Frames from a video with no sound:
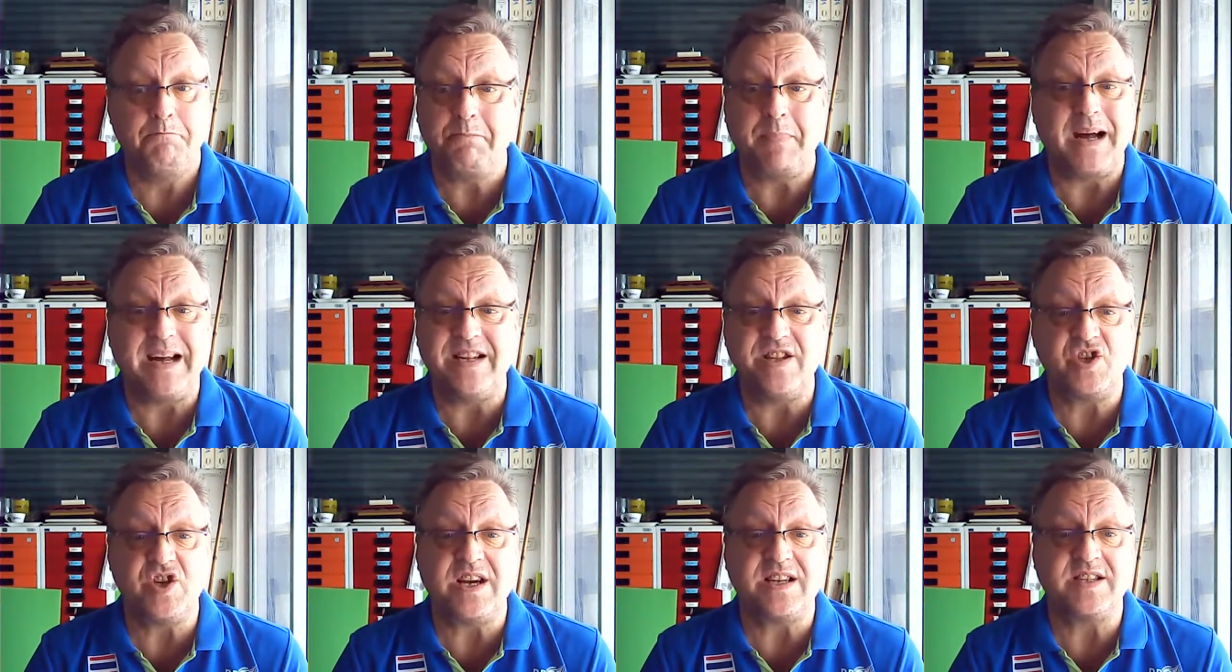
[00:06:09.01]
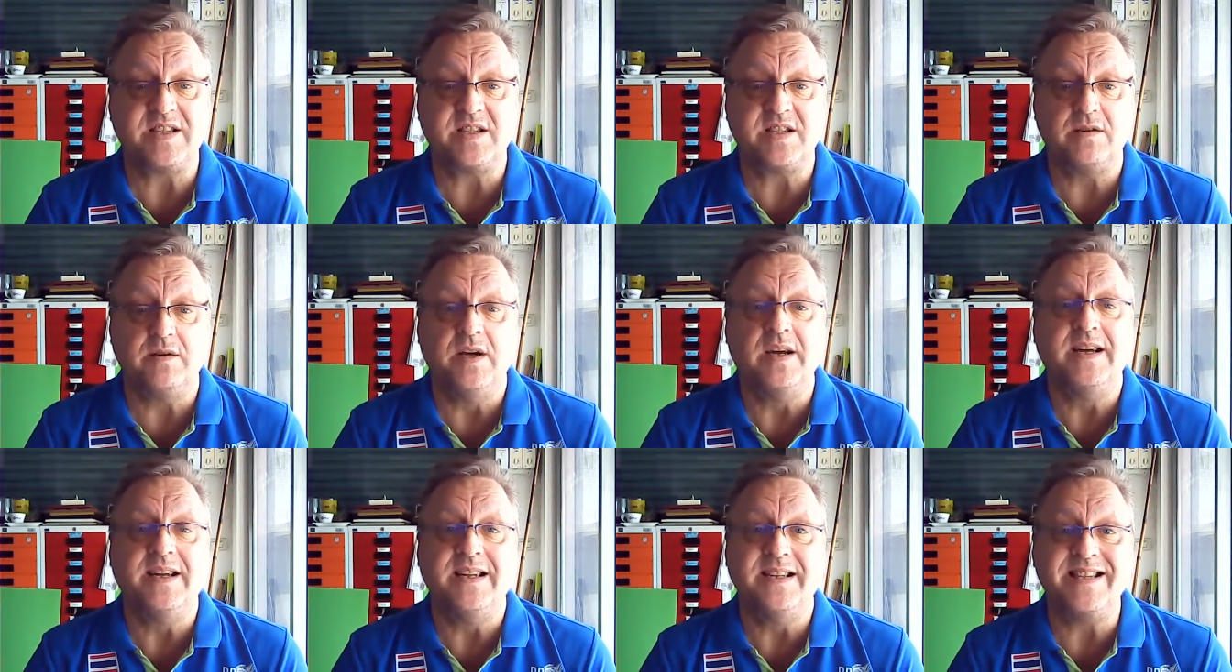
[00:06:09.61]
by just
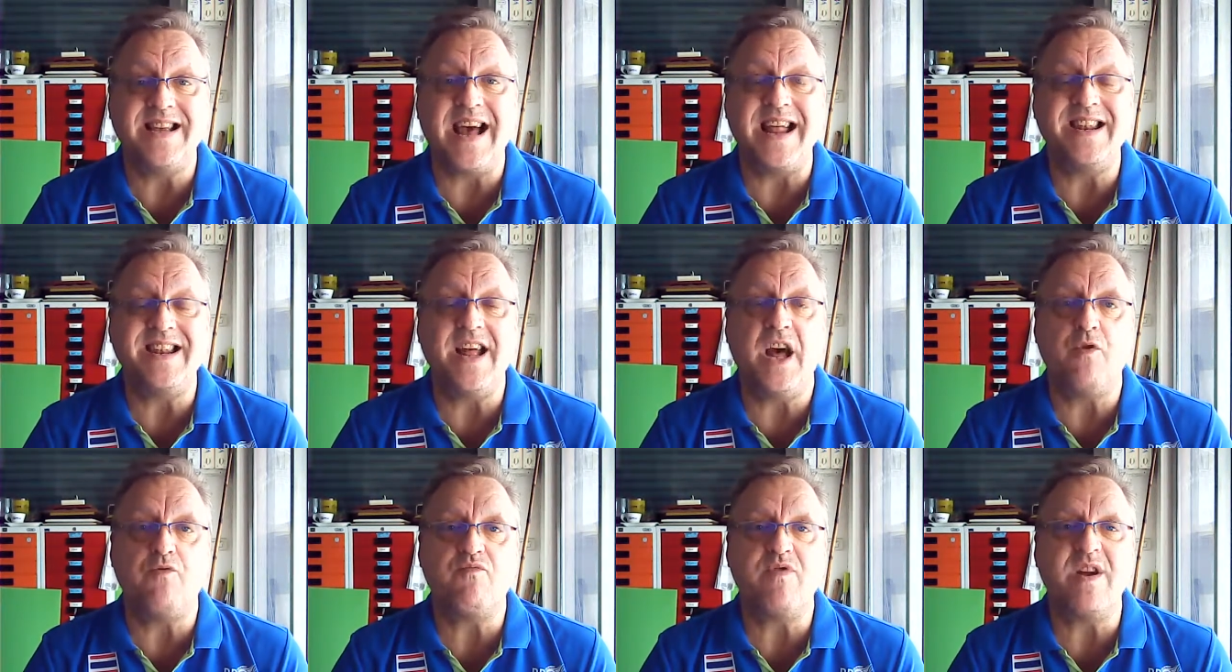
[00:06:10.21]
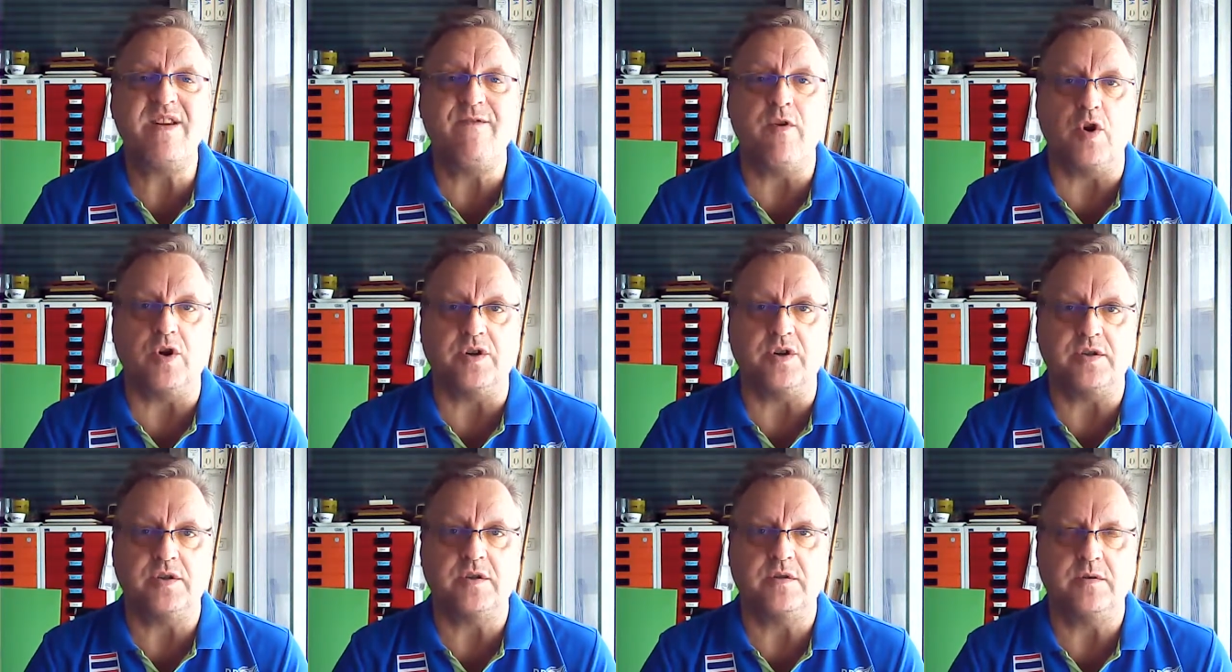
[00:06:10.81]
10
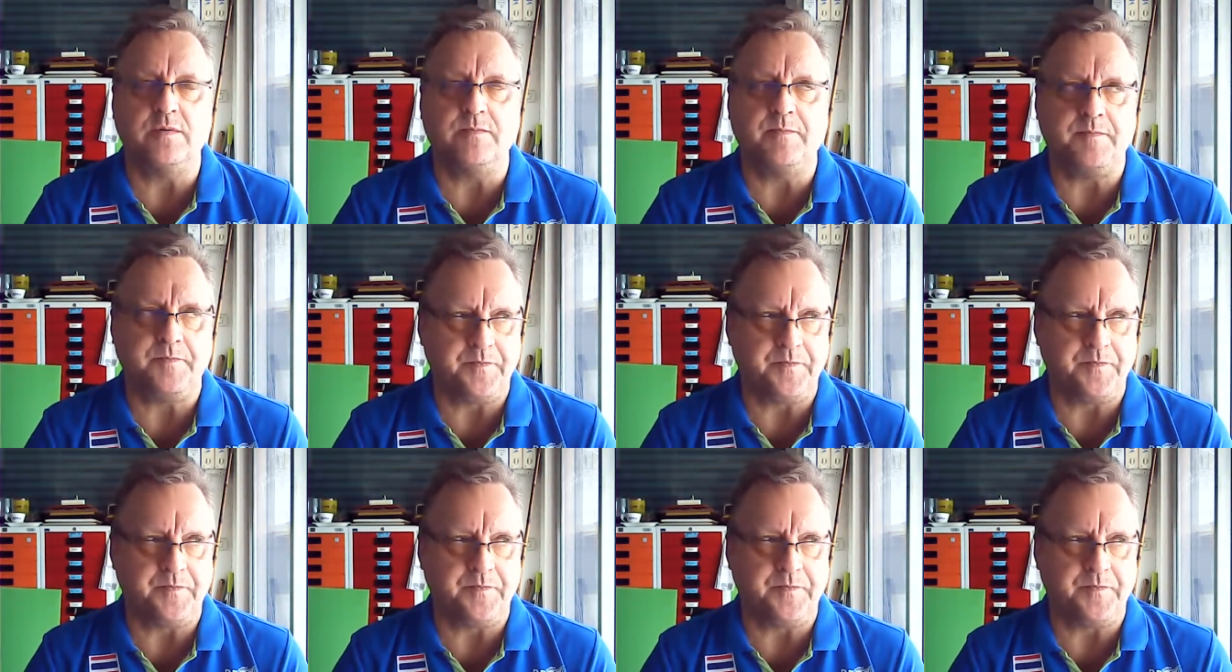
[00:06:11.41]
rivers.